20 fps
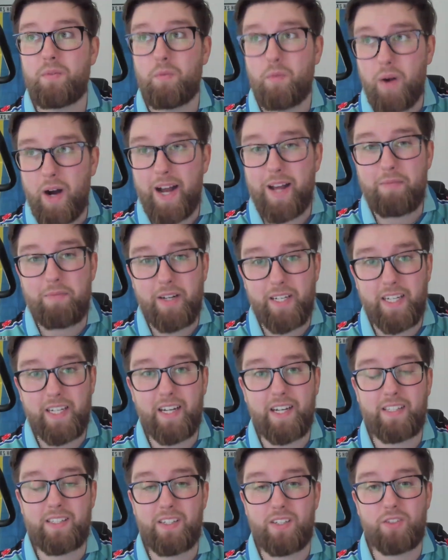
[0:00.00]
why Man
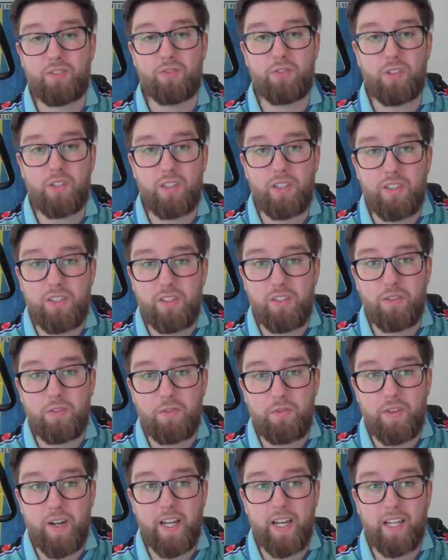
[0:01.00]
United are struggling so
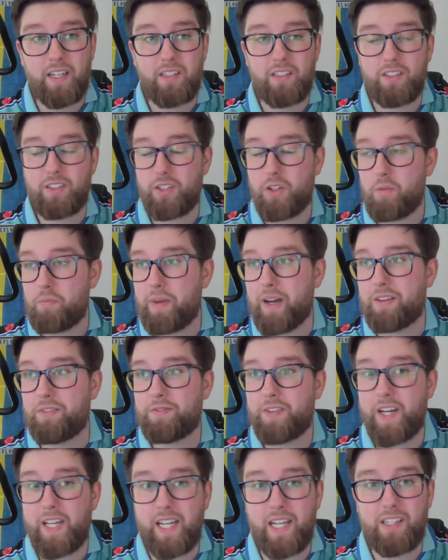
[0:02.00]
bad
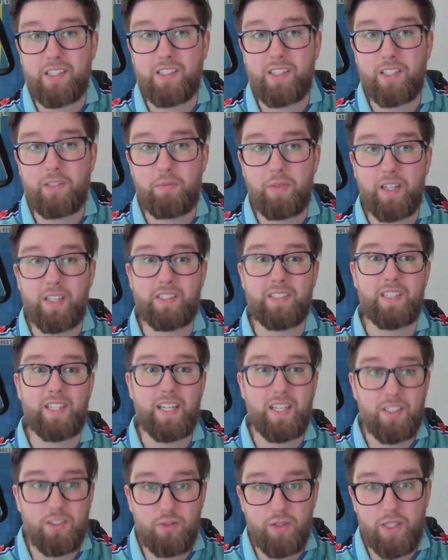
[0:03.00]
financially is because of
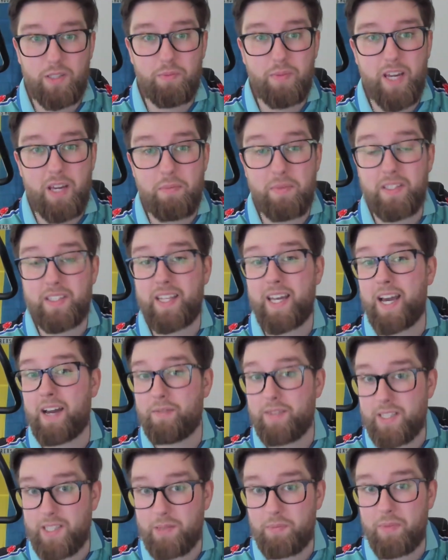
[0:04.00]
the interest payments they're
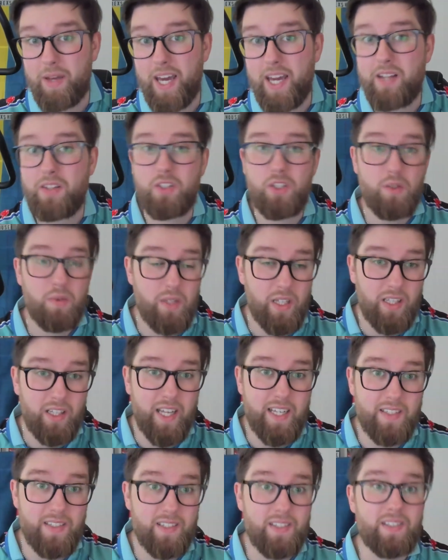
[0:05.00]
having to pay to the
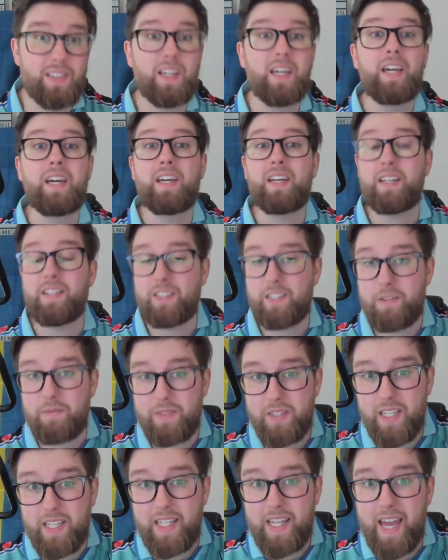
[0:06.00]
Glazers in
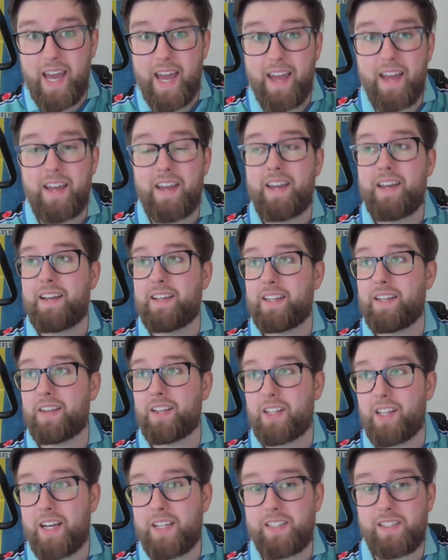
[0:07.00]
terms of the debt. Now,
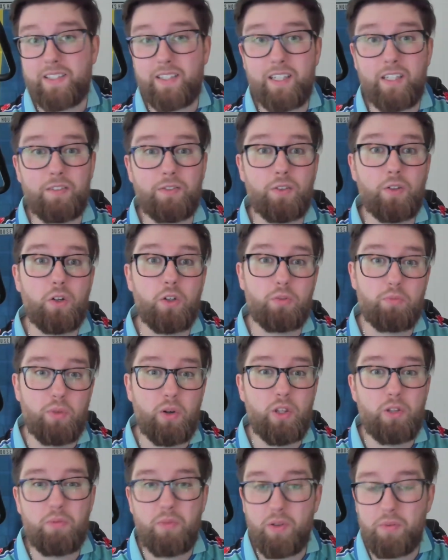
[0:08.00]
the Glazers can, of course,
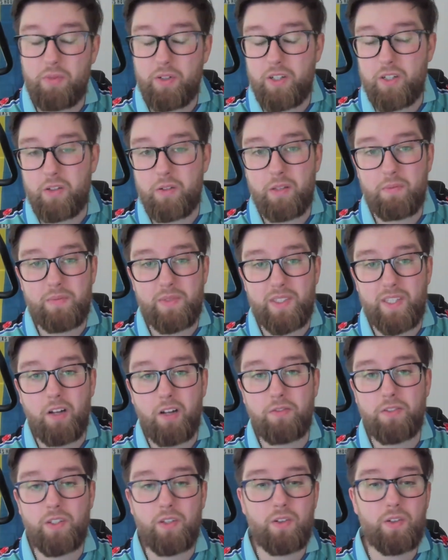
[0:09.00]
put the money up
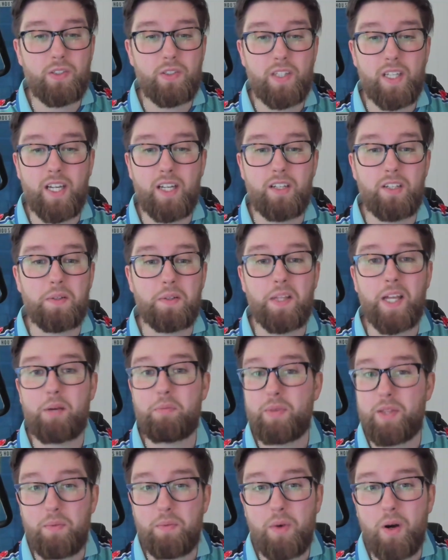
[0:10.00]
themselves. Of course, they can do
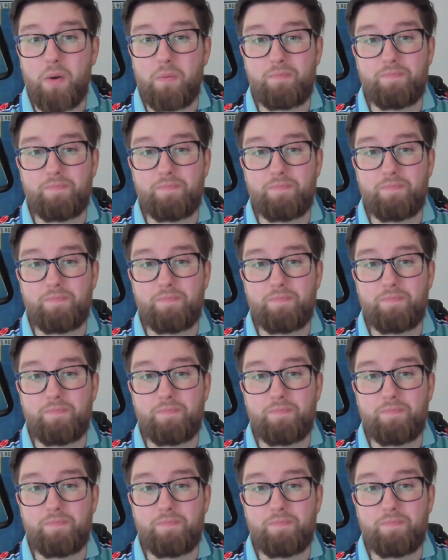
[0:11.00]
that, but they won't.